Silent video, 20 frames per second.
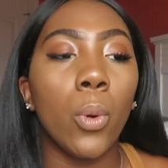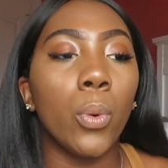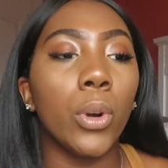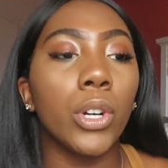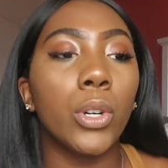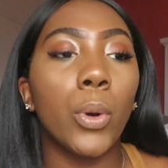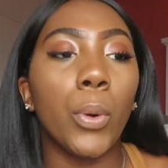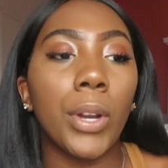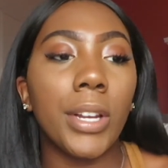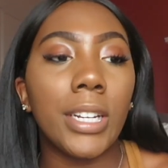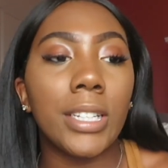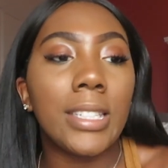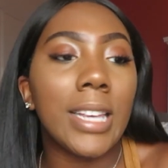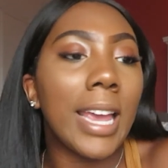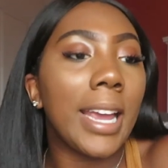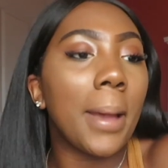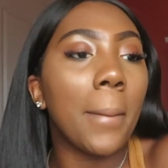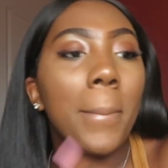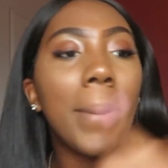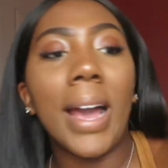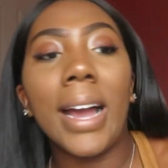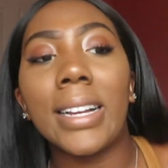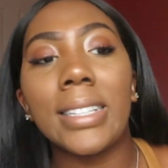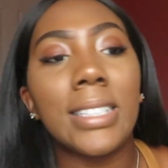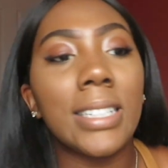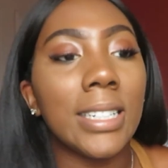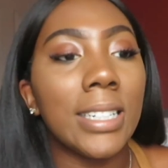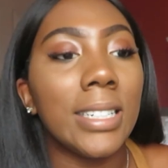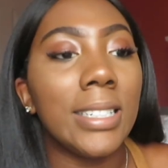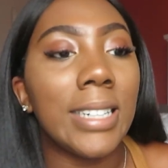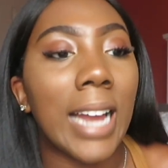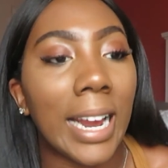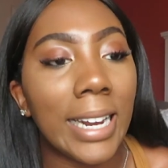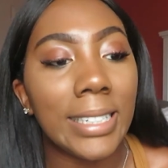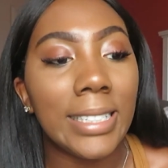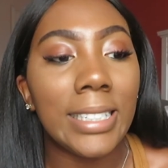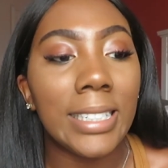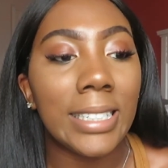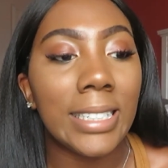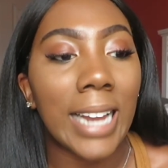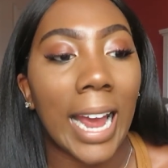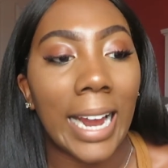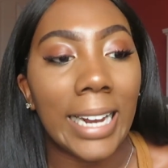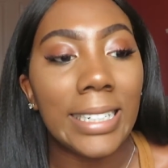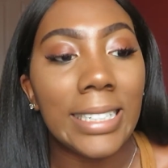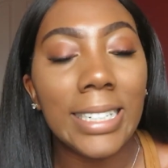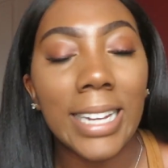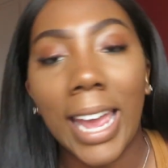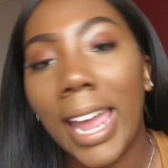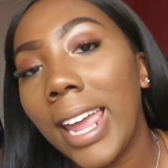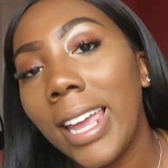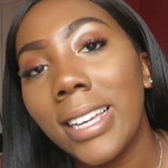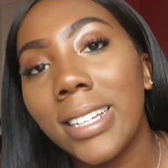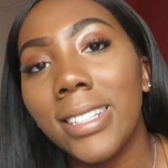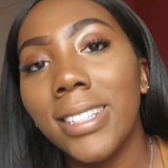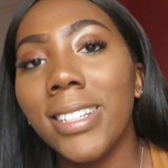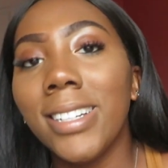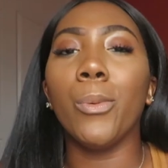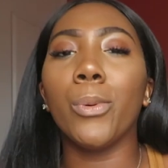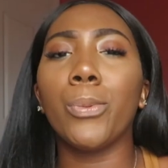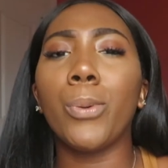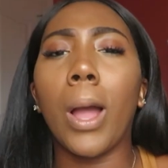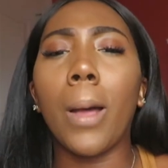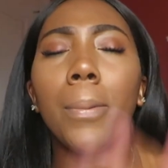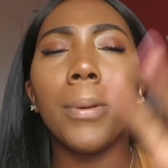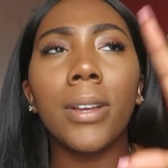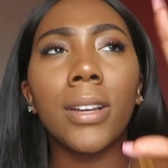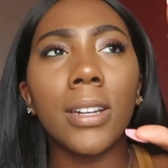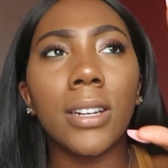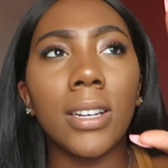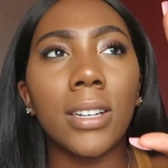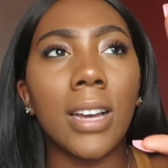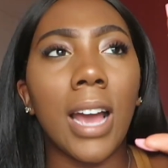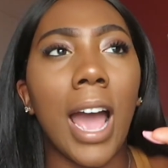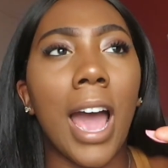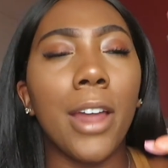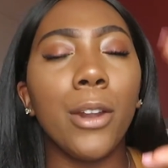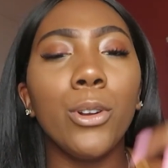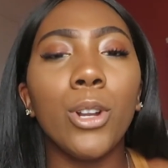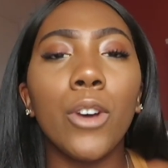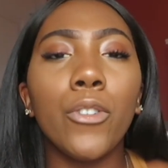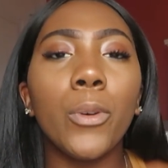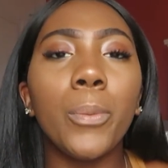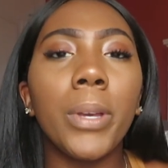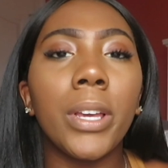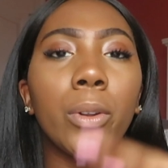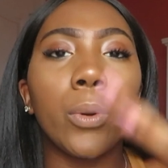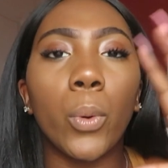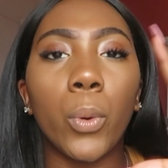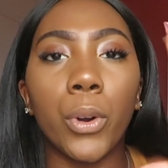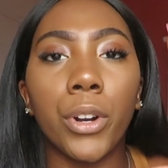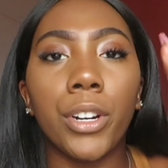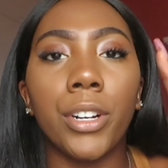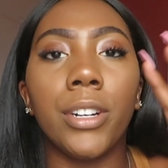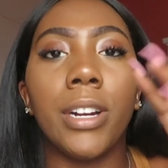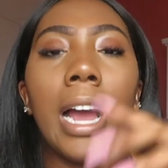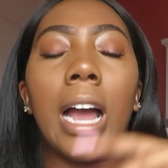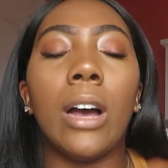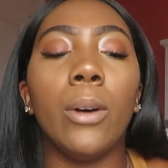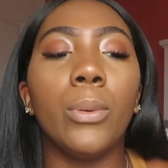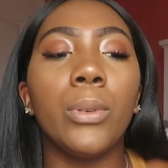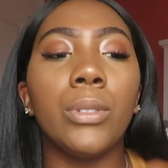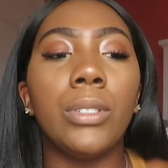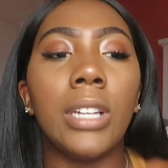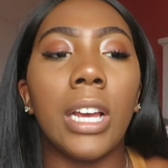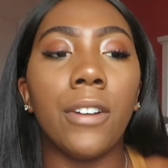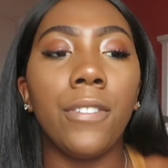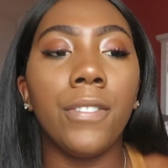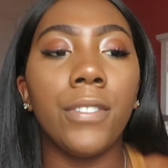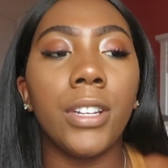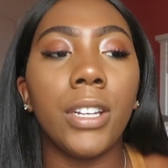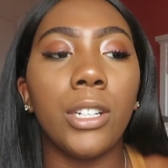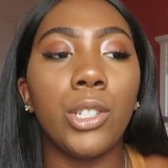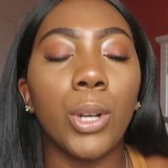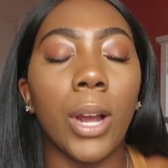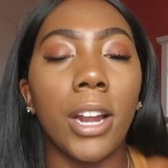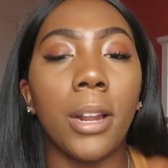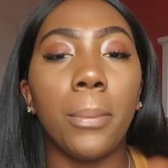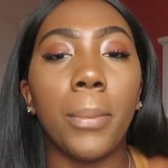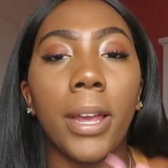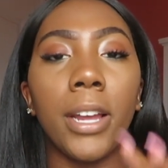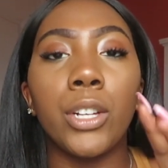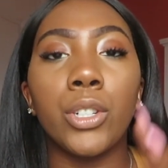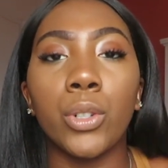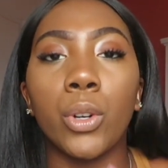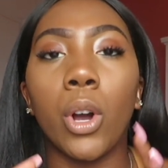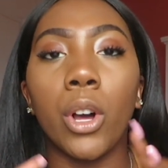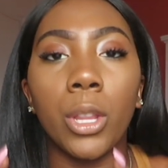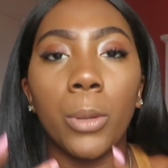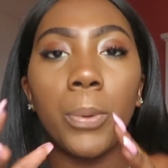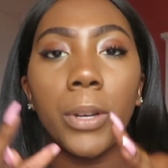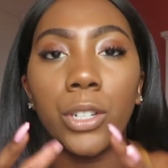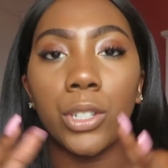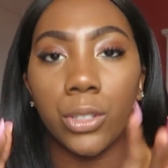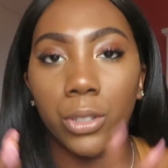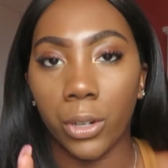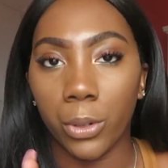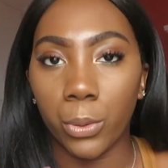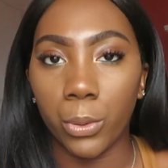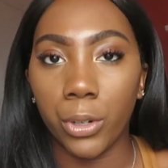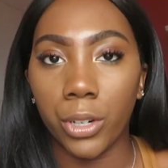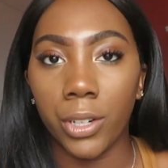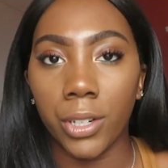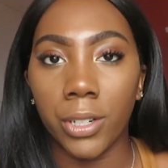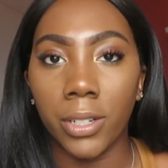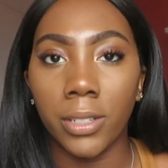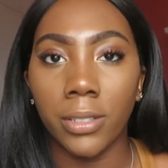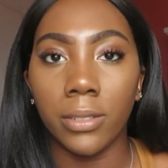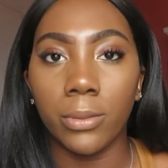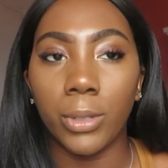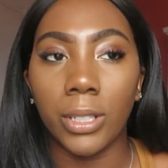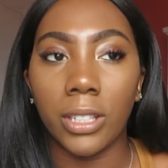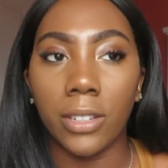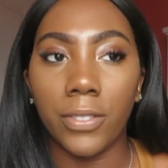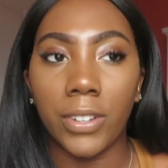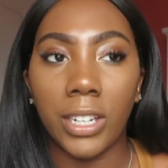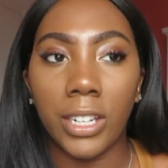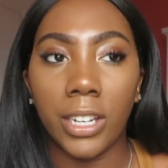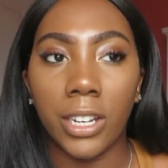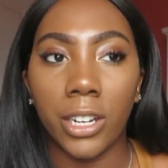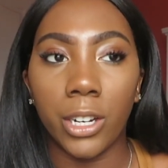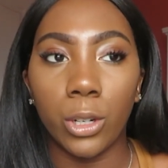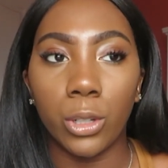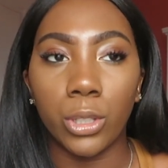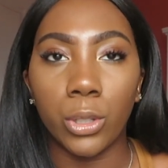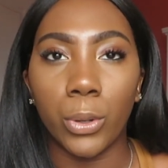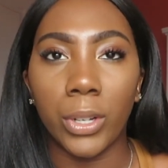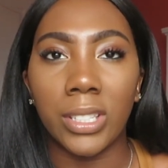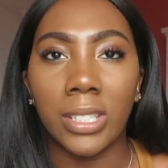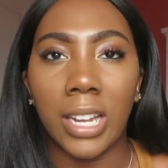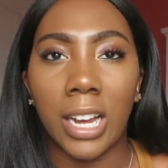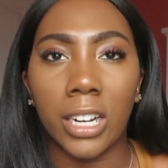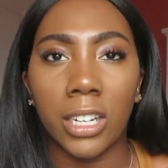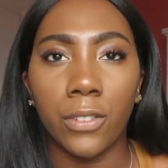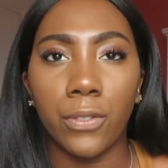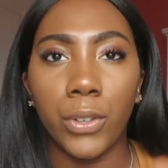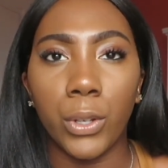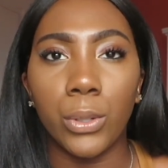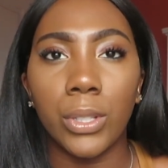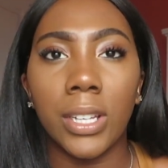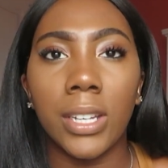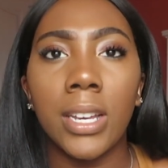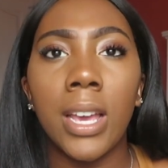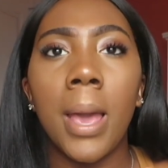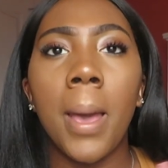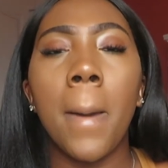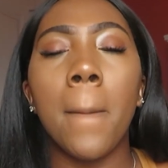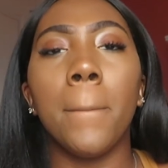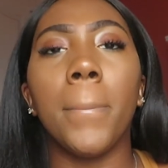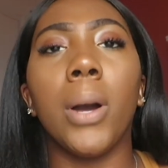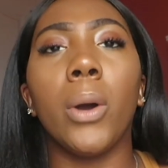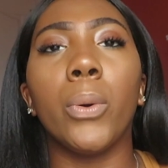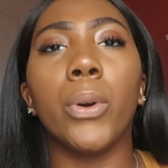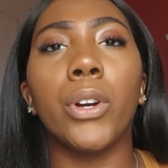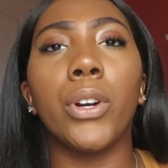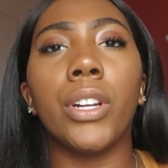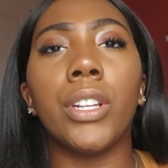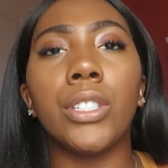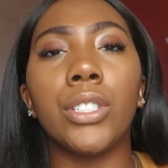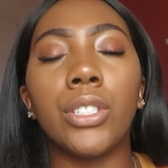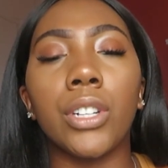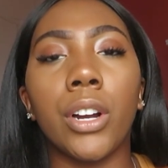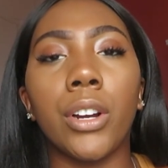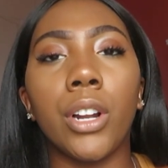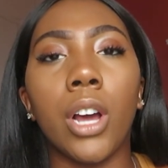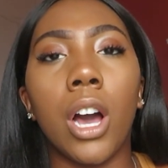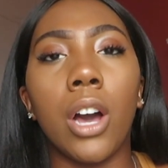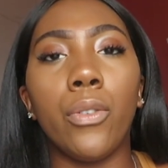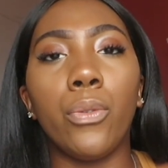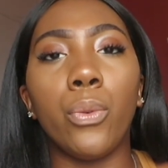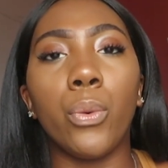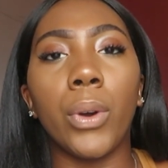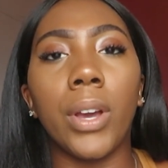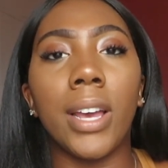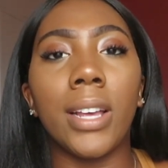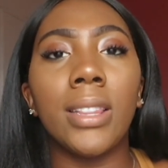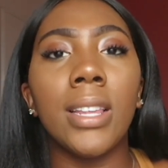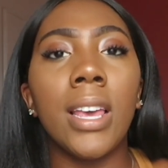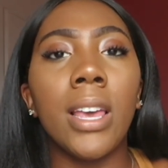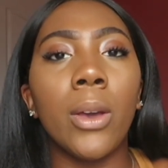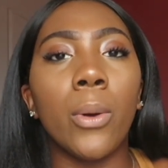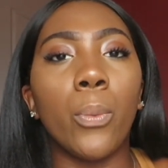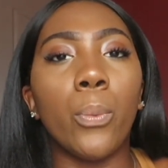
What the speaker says: We're going to take it back to 1998. We're probably gonna, I don't know if it'll be in order. I will definitely try to make sure all the pictures are in order with the video so it's not confusing. But we're gonna start off with